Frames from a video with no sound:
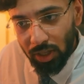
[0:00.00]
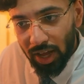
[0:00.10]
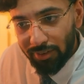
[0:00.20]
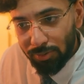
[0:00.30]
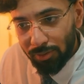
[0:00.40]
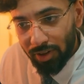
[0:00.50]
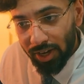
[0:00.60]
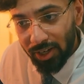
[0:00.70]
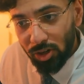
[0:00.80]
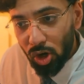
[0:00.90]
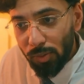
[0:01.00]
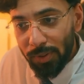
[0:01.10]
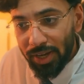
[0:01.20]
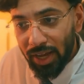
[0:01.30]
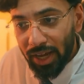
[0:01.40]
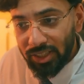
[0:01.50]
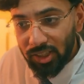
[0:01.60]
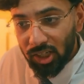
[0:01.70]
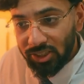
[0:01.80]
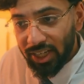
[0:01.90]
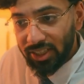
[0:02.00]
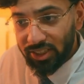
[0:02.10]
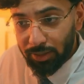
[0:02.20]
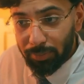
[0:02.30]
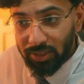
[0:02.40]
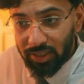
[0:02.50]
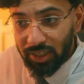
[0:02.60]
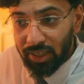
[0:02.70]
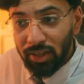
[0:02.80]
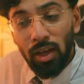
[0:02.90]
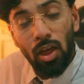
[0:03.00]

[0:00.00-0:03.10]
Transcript: I've provided OpenAI.ChatGPT